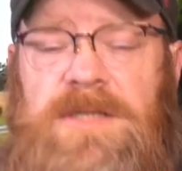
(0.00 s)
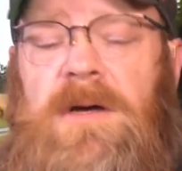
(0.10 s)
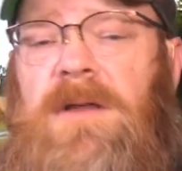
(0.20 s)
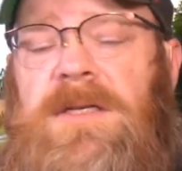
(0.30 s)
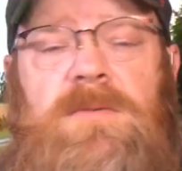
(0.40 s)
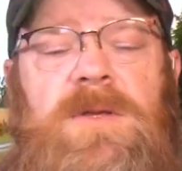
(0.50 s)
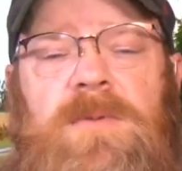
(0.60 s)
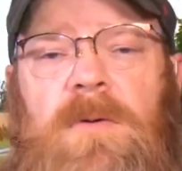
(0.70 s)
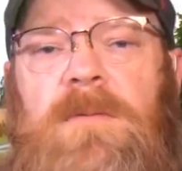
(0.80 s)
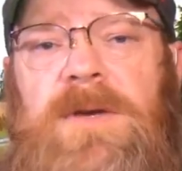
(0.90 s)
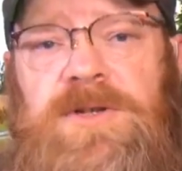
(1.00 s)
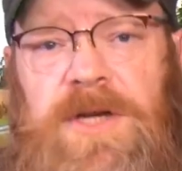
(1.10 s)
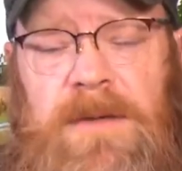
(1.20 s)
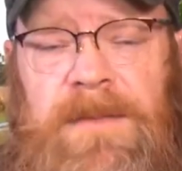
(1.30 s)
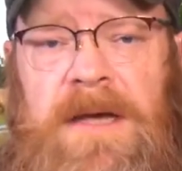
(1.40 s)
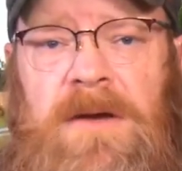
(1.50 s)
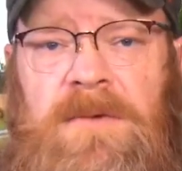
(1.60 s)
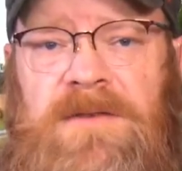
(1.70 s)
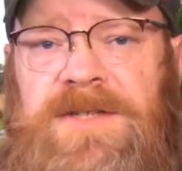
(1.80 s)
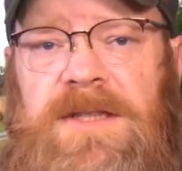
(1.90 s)
We saw this with prohibition.
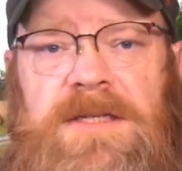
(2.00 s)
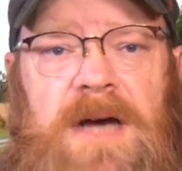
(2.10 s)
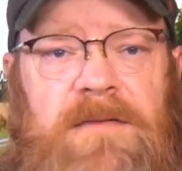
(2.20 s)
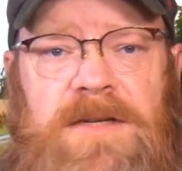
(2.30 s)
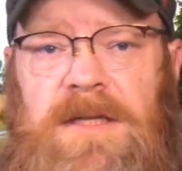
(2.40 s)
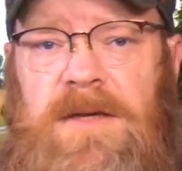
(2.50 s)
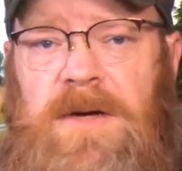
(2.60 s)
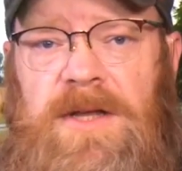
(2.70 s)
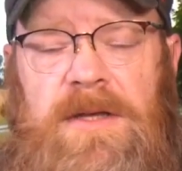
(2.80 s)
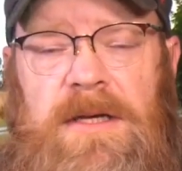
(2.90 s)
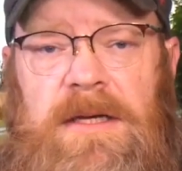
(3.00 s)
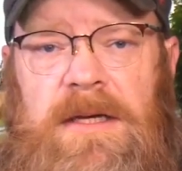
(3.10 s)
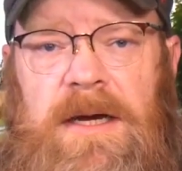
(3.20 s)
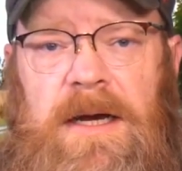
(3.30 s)
We've seen this obviously with